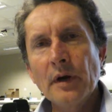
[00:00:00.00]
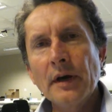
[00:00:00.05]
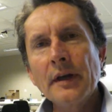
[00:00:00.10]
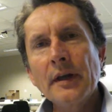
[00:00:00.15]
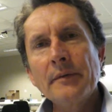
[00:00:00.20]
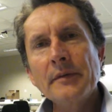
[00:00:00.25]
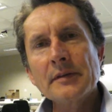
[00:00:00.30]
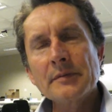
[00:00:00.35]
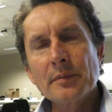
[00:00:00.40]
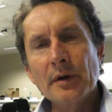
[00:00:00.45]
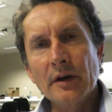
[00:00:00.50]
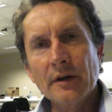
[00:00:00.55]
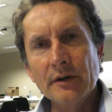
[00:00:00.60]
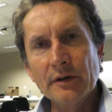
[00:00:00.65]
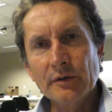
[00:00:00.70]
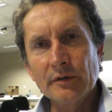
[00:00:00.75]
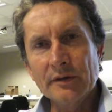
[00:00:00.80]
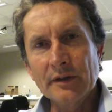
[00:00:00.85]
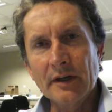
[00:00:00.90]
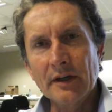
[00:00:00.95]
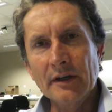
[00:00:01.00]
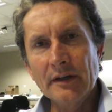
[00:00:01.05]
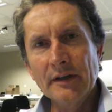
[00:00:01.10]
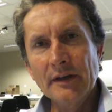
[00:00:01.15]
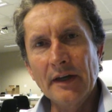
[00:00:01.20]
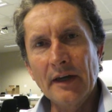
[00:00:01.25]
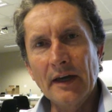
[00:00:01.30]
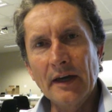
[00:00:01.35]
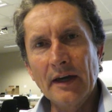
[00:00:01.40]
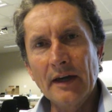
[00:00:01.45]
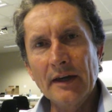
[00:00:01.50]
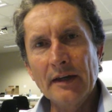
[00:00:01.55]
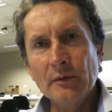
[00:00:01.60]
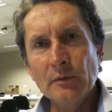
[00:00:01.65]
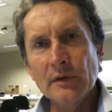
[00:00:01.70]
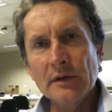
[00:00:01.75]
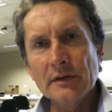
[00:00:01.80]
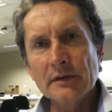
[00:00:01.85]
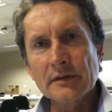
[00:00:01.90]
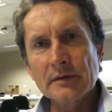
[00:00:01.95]
My name is Barney Jordaan. I
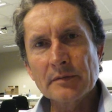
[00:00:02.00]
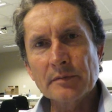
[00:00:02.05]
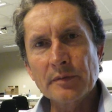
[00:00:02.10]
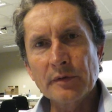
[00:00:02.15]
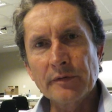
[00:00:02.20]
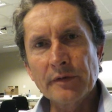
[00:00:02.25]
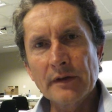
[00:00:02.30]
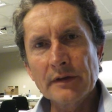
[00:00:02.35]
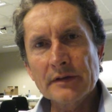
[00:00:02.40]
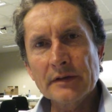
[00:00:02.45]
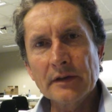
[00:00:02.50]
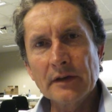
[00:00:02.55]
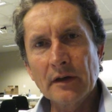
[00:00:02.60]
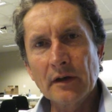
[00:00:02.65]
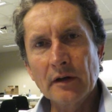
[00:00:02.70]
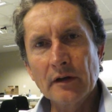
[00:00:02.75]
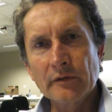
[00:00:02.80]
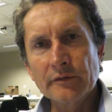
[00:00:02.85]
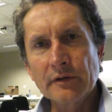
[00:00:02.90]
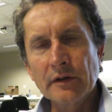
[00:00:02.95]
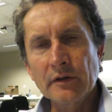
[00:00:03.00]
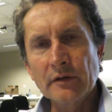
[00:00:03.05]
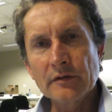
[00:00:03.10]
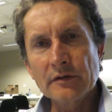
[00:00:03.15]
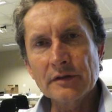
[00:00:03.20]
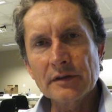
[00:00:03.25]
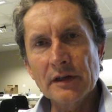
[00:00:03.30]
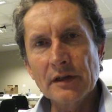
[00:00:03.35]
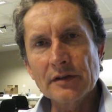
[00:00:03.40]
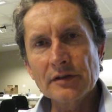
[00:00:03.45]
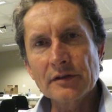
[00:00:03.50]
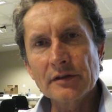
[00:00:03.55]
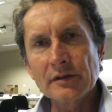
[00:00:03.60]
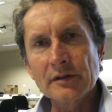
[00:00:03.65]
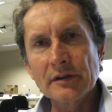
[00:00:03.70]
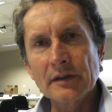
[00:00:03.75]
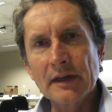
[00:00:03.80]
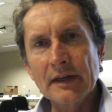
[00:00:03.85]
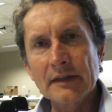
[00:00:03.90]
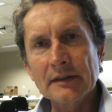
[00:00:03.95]
was Professor of
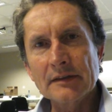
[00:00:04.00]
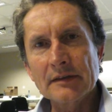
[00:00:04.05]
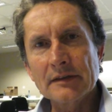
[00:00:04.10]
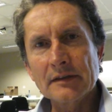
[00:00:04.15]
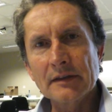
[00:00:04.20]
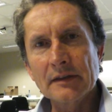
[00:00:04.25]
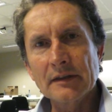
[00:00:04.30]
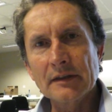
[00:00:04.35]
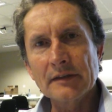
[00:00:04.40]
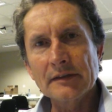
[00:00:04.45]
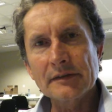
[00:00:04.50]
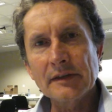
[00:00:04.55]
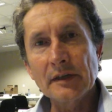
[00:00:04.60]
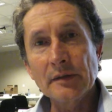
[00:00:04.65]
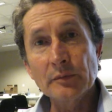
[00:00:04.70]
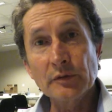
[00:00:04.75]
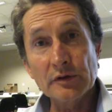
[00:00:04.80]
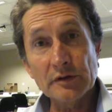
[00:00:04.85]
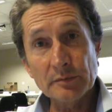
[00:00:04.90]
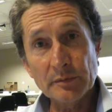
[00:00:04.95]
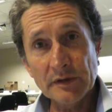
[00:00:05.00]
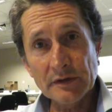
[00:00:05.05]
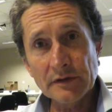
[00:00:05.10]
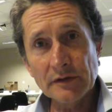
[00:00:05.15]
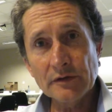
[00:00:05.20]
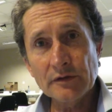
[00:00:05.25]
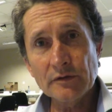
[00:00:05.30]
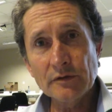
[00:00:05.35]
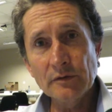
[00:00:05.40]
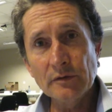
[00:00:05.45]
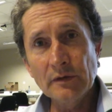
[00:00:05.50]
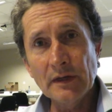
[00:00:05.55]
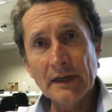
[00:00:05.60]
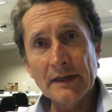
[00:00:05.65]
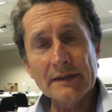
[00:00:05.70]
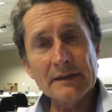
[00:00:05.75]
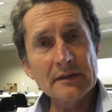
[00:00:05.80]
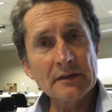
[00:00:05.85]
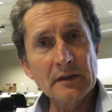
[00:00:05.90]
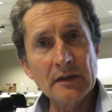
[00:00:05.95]
Negotiation at Stellenbosch Business School.
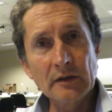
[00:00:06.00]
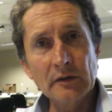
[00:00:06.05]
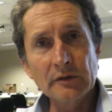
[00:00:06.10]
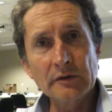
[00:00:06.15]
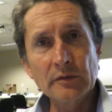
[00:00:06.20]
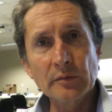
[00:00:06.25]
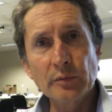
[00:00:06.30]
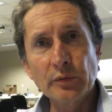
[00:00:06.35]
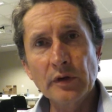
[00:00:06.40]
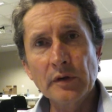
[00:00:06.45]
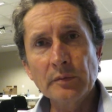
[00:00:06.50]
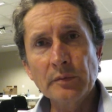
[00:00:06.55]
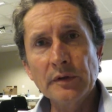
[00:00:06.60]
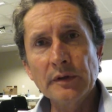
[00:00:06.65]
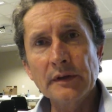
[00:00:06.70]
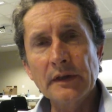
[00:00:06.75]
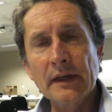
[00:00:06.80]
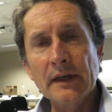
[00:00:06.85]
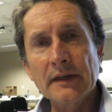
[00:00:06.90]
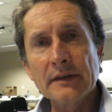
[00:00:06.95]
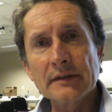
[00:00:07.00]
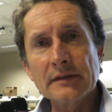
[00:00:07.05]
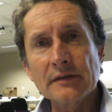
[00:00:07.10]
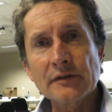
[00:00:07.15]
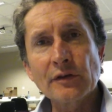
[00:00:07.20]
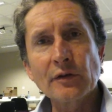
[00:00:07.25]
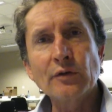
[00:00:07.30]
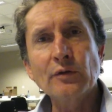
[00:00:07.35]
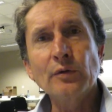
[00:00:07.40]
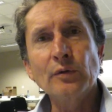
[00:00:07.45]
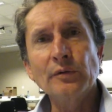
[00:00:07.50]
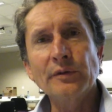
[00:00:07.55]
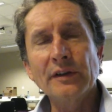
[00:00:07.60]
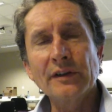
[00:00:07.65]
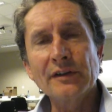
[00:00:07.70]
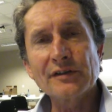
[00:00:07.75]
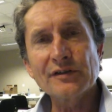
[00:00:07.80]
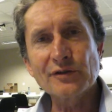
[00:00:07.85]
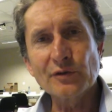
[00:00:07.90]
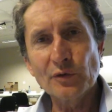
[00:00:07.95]
I still hold an appointment as so-called
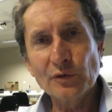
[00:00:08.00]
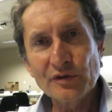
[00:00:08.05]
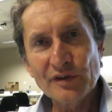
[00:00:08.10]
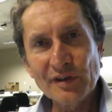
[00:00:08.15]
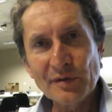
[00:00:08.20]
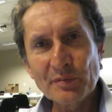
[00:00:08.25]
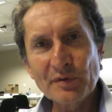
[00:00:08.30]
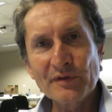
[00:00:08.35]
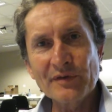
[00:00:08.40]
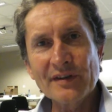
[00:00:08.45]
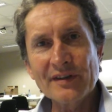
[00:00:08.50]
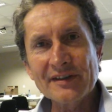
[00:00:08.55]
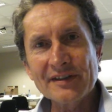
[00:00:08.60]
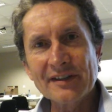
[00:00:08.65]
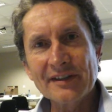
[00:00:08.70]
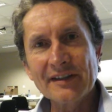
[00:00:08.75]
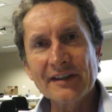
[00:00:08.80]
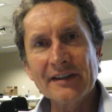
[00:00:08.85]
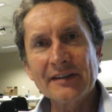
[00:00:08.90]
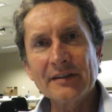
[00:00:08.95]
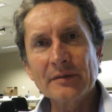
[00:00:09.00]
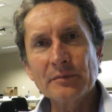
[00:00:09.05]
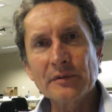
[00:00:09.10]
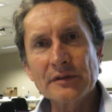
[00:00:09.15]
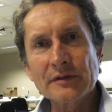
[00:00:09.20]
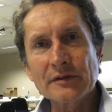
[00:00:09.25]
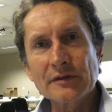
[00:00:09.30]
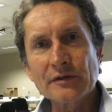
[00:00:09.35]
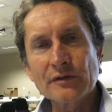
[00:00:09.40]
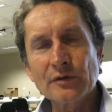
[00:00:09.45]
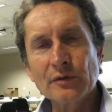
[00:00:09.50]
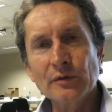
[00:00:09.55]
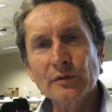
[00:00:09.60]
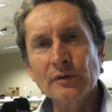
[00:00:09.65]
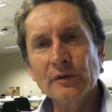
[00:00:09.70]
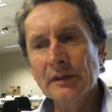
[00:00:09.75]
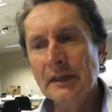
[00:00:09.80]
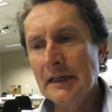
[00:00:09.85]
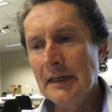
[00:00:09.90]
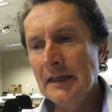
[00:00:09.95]
Extraordinary Professor at the Business
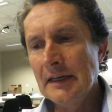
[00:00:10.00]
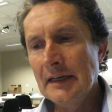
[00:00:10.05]
School.